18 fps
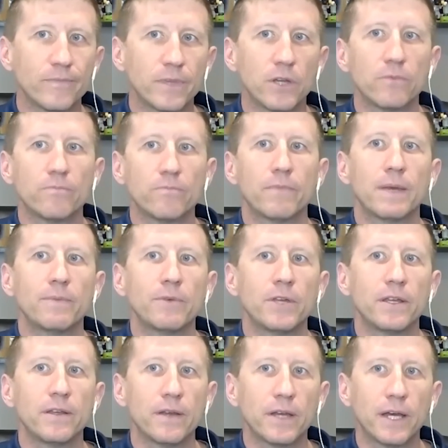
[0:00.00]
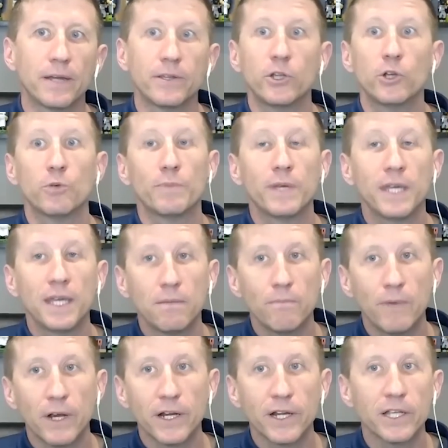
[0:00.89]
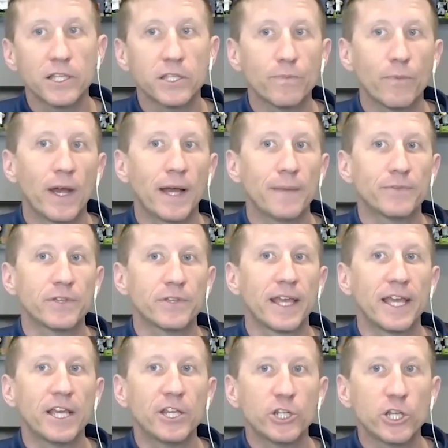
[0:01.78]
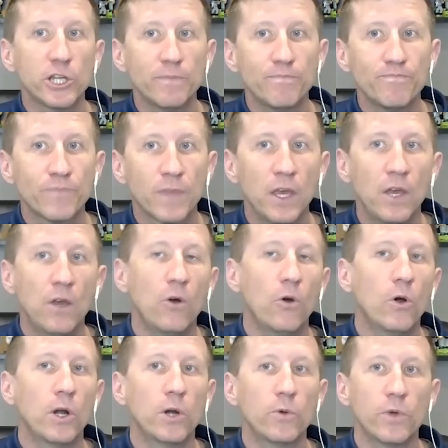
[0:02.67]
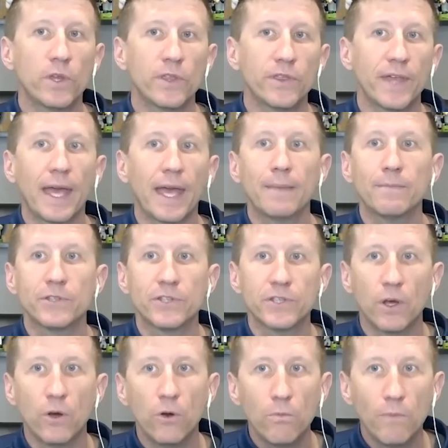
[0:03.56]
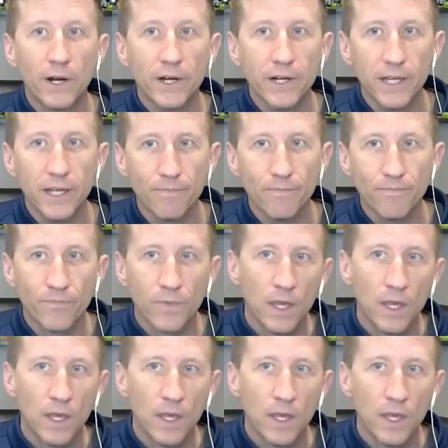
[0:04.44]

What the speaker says: maybe European markets, perhaps in Asia, or with the MSO market,